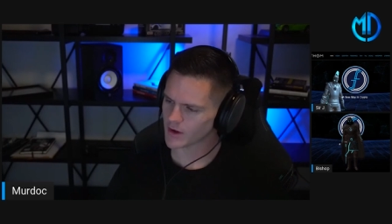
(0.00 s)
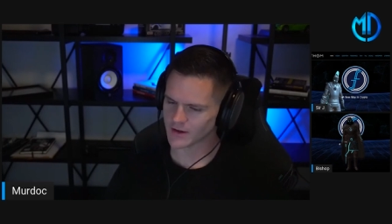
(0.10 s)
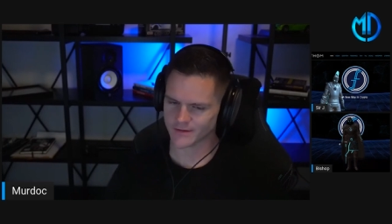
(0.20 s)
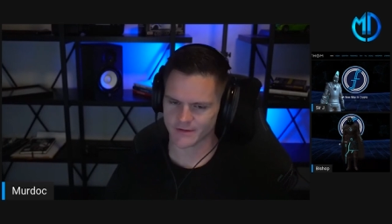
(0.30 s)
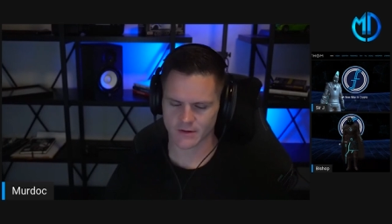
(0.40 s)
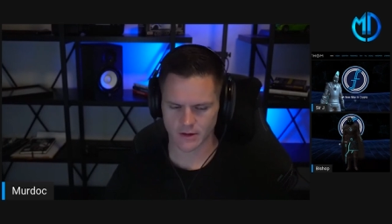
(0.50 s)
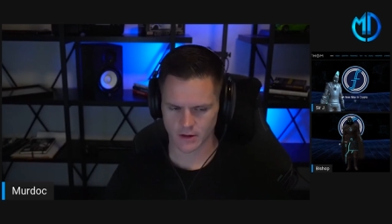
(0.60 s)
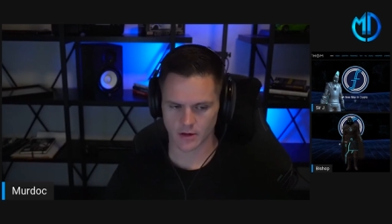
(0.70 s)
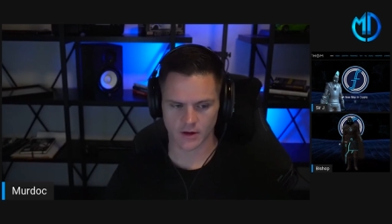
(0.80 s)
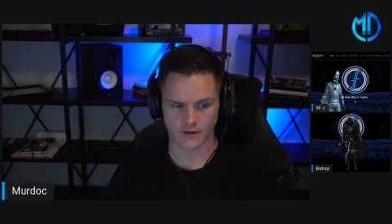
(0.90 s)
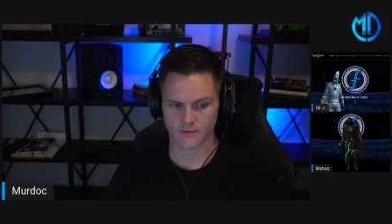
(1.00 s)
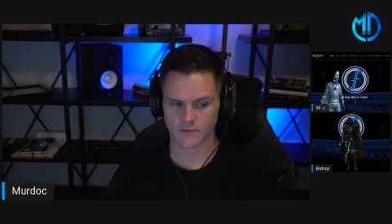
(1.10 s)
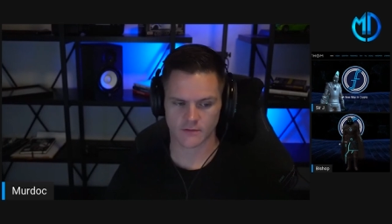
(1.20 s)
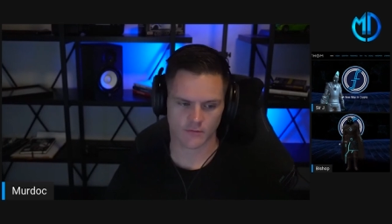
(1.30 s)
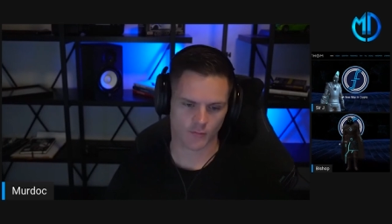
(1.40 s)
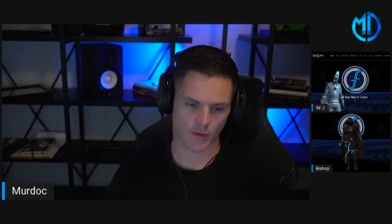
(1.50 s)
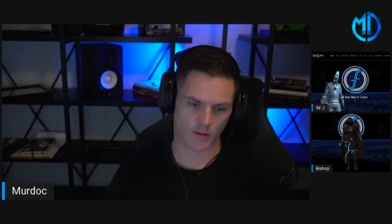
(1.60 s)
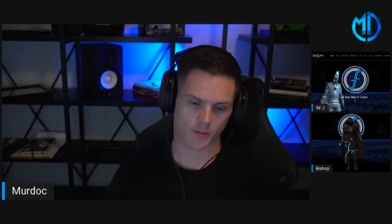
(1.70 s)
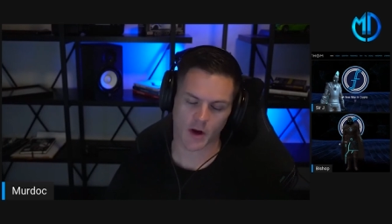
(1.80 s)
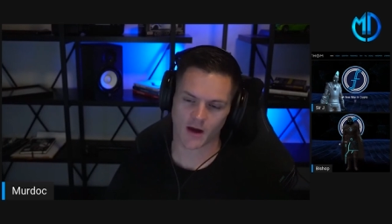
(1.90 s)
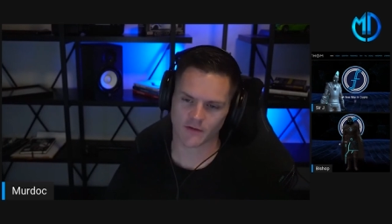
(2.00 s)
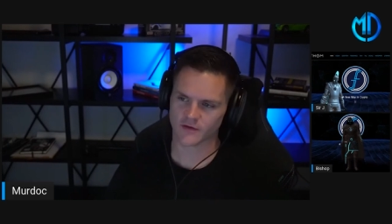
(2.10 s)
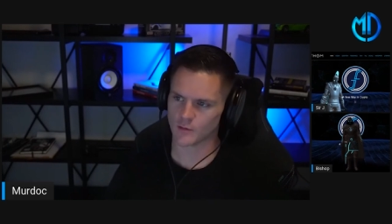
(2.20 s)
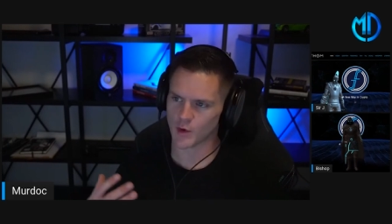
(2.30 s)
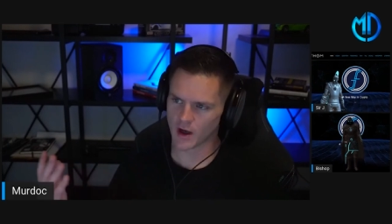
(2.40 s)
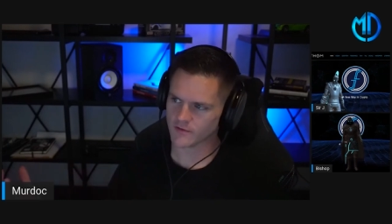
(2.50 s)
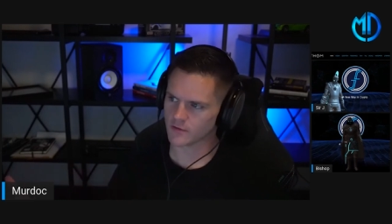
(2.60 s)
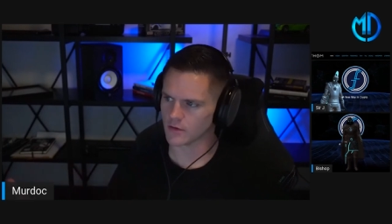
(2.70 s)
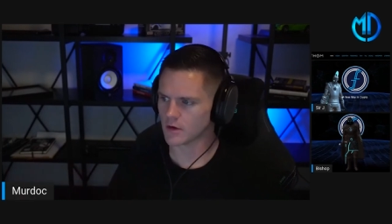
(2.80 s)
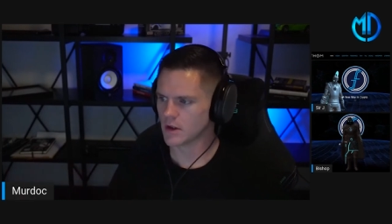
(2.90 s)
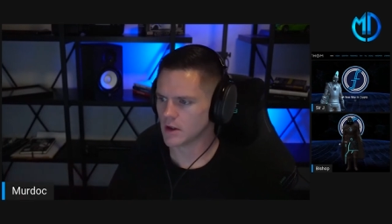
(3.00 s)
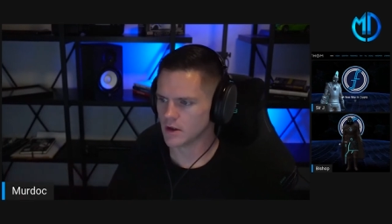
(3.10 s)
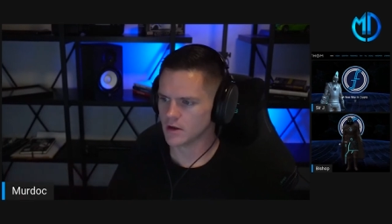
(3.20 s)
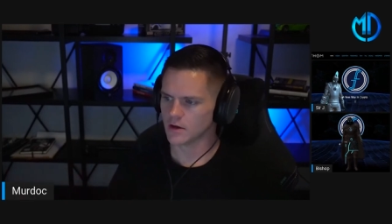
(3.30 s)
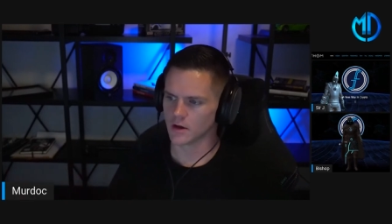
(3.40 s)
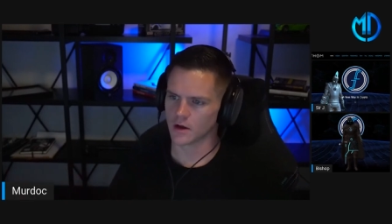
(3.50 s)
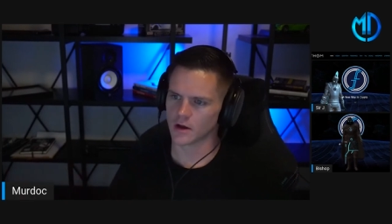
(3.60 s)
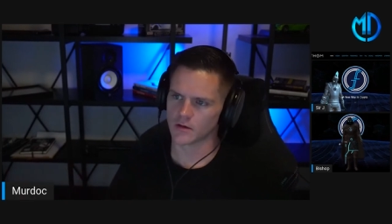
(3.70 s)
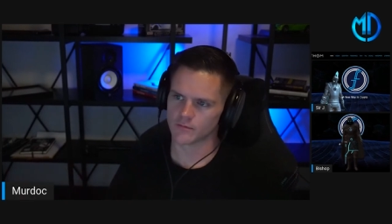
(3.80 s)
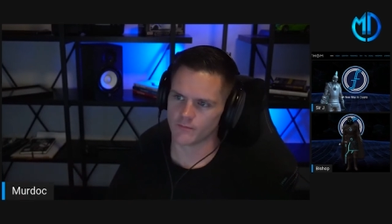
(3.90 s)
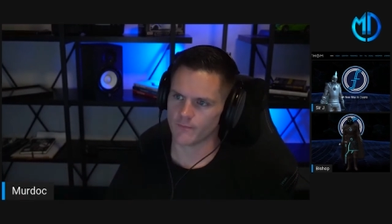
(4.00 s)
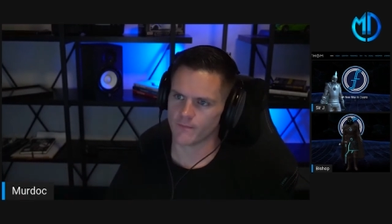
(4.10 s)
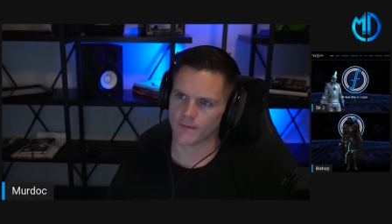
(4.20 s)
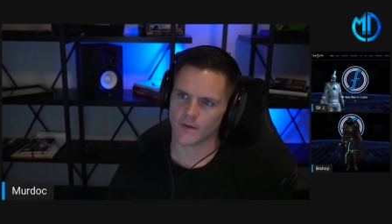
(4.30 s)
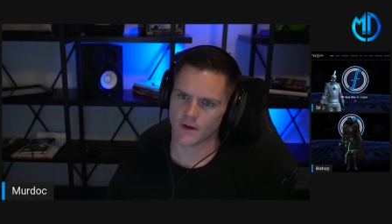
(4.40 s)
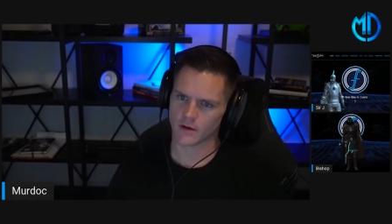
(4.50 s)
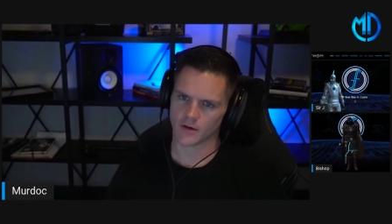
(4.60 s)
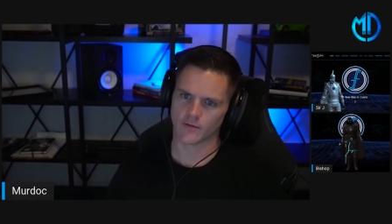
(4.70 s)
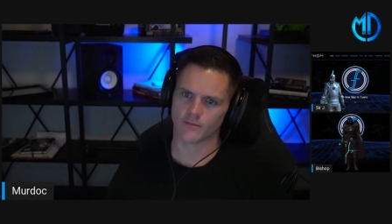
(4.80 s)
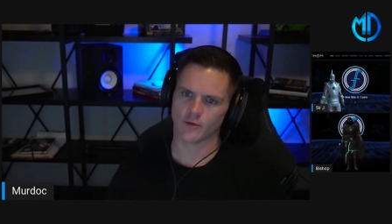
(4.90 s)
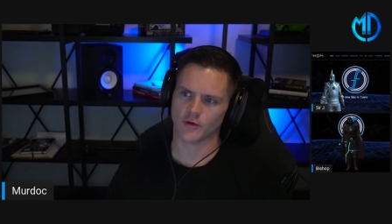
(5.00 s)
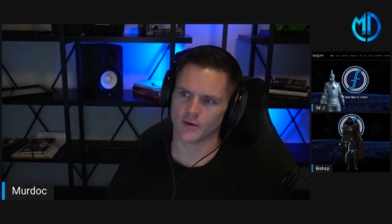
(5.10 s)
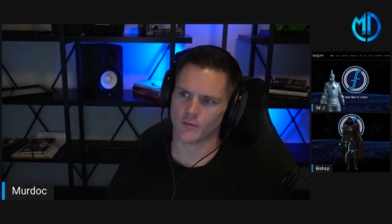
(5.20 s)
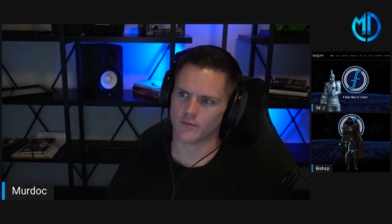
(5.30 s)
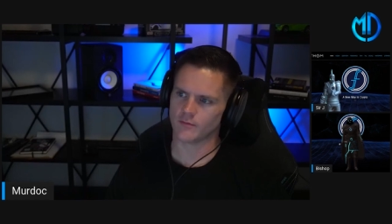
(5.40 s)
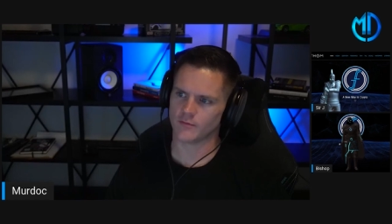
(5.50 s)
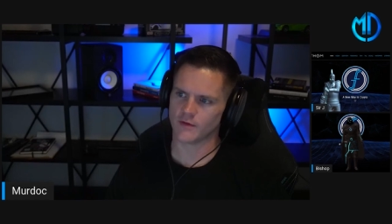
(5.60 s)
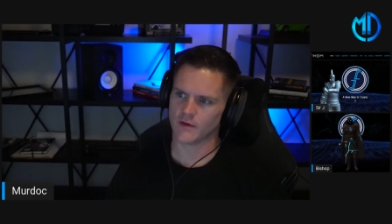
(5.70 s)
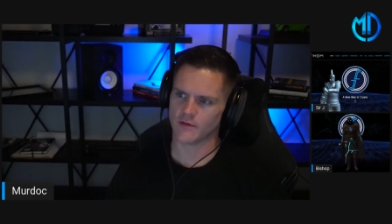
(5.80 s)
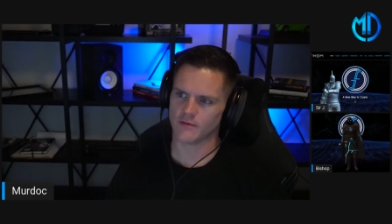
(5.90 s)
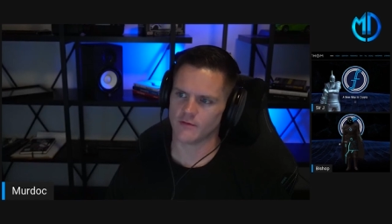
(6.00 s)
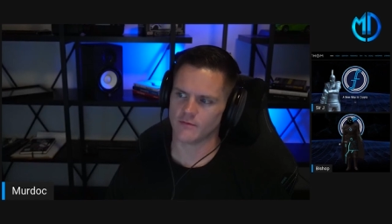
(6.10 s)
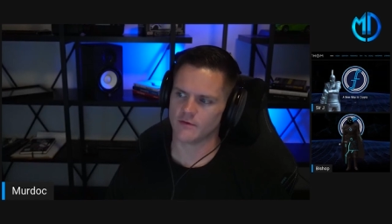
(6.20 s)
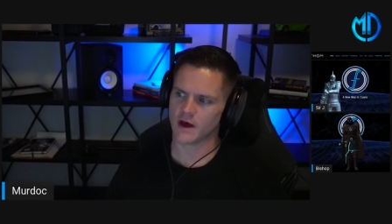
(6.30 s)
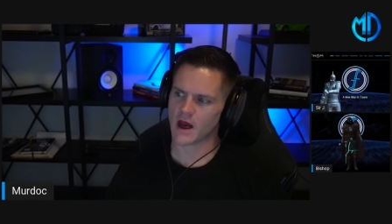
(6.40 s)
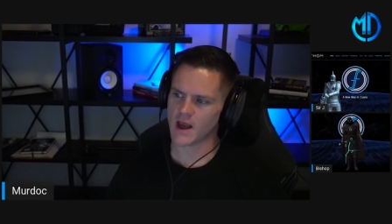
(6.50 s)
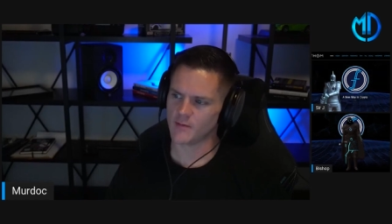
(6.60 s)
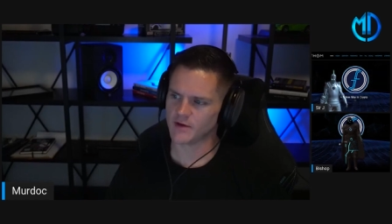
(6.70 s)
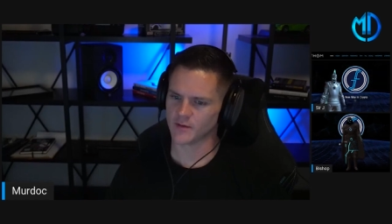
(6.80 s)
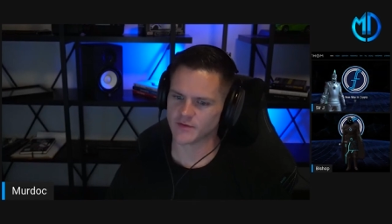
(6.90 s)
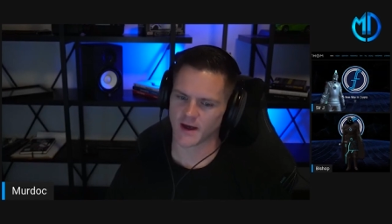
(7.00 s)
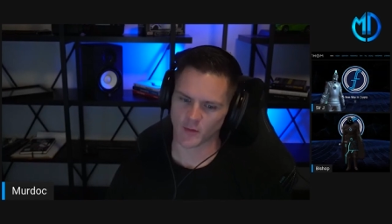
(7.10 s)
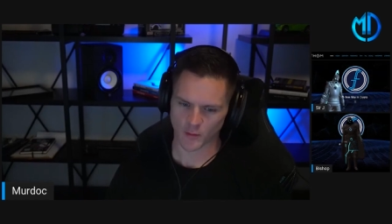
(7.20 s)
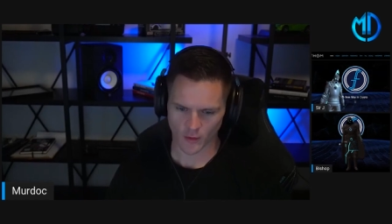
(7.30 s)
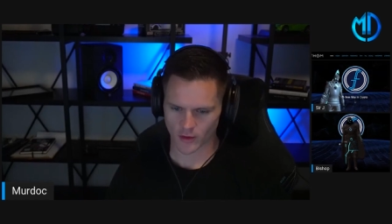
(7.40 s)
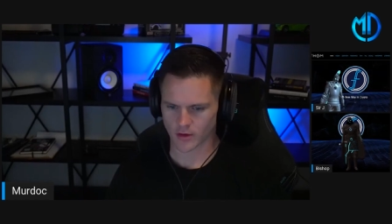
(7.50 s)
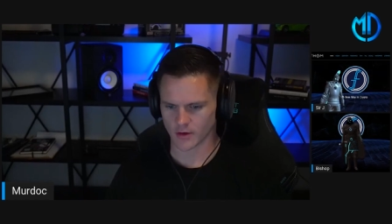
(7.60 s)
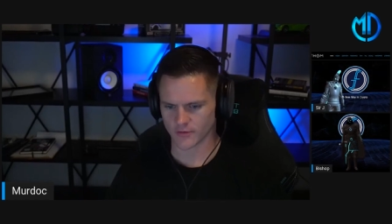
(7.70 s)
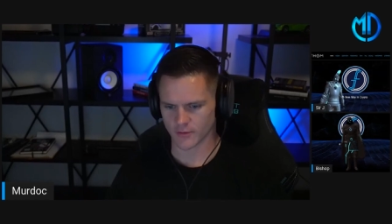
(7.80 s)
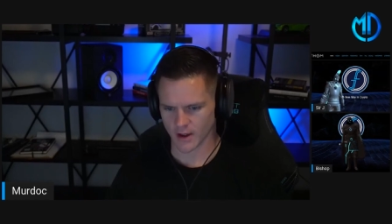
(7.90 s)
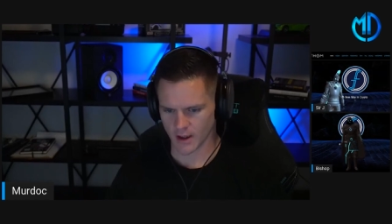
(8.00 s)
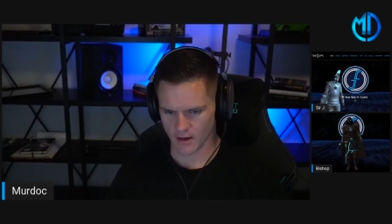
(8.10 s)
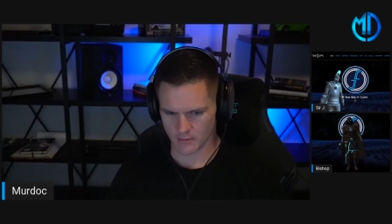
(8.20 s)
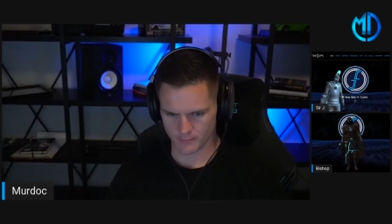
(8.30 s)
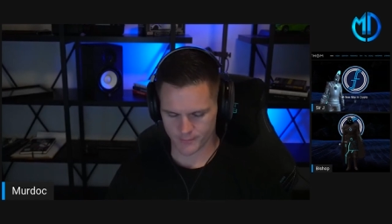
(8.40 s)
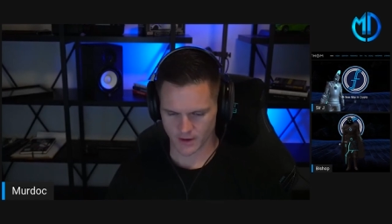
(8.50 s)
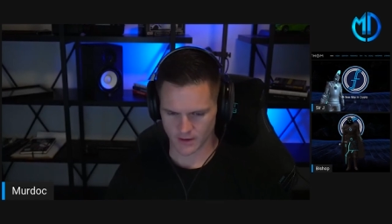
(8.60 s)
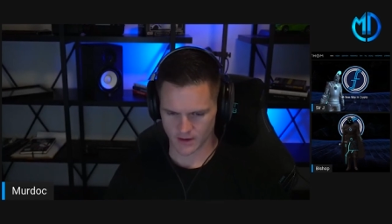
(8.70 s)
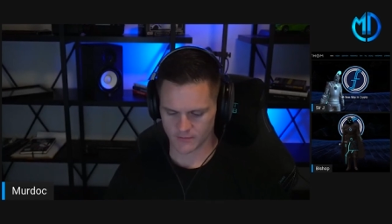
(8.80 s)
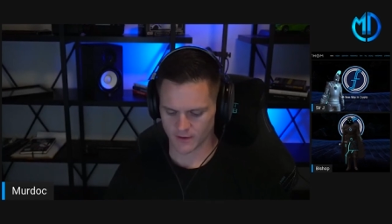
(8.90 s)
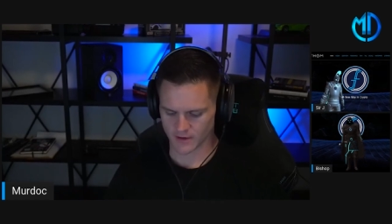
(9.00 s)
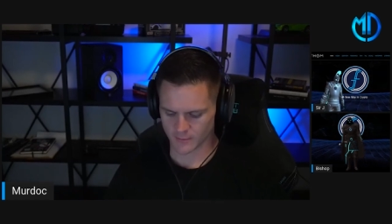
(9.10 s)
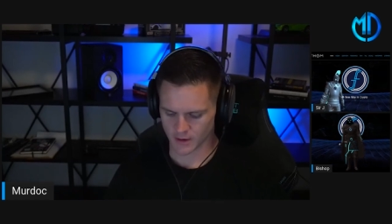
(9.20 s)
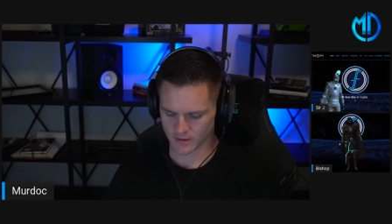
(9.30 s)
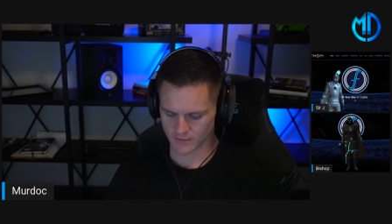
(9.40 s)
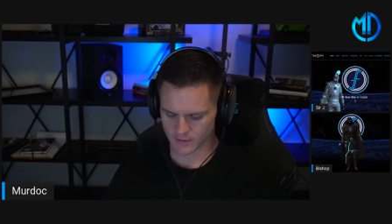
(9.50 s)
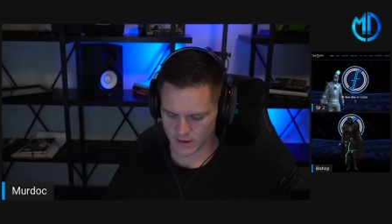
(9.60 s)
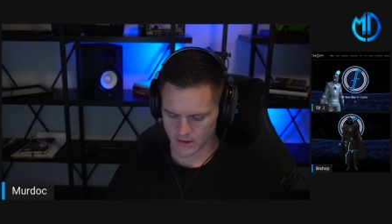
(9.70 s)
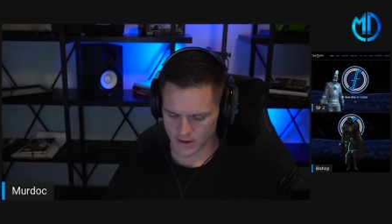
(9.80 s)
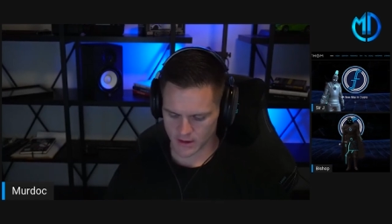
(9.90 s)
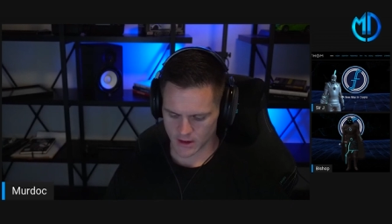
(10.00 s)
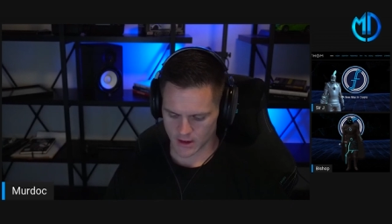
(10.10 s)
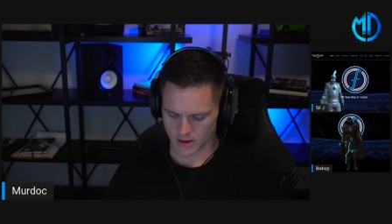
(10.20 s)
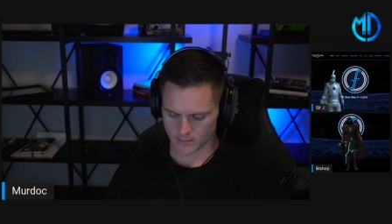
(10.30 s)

Because look, it's obviously bots are are are really the the hyped up type of protocols right now in the DeFi and space. That's um, their